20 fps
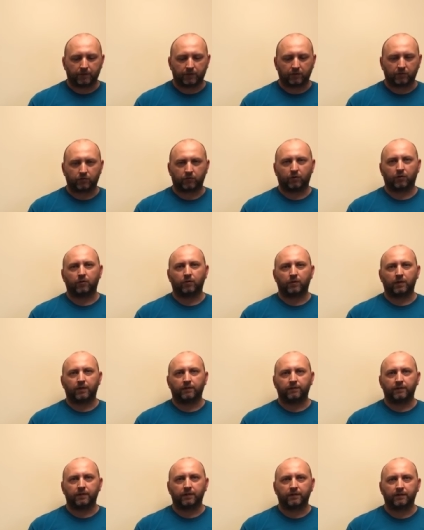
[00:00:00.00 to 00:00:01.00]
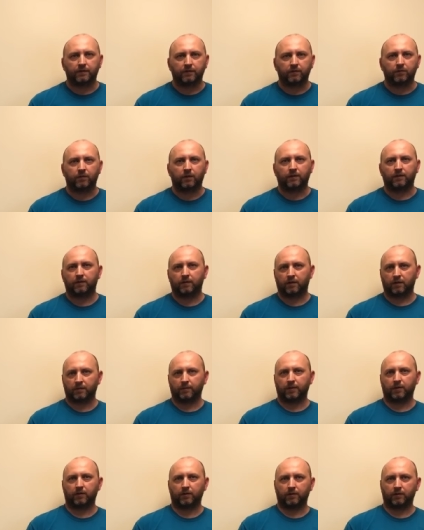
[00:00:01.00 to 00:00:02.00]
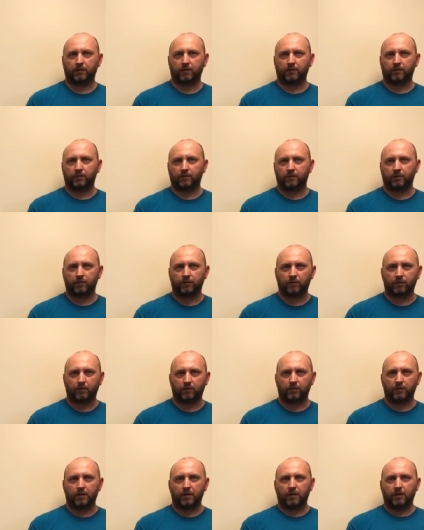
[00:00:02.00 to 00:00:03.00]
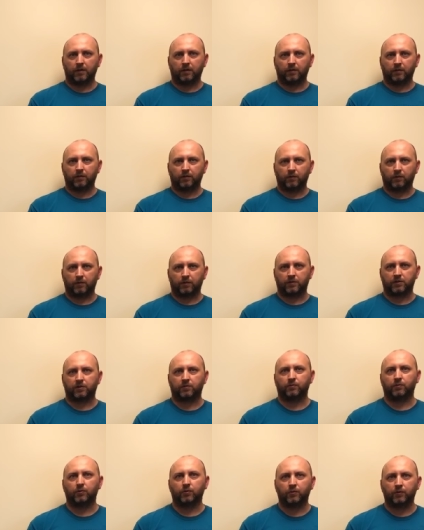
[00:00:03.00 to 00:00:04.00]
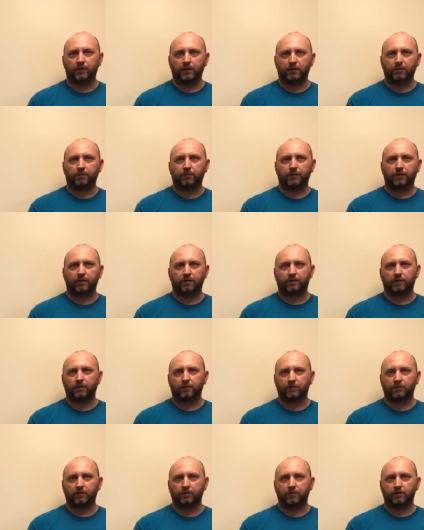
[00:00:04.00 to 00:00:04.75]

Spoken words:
Control roughness is what I was talking about earlier, where You want a smooth input of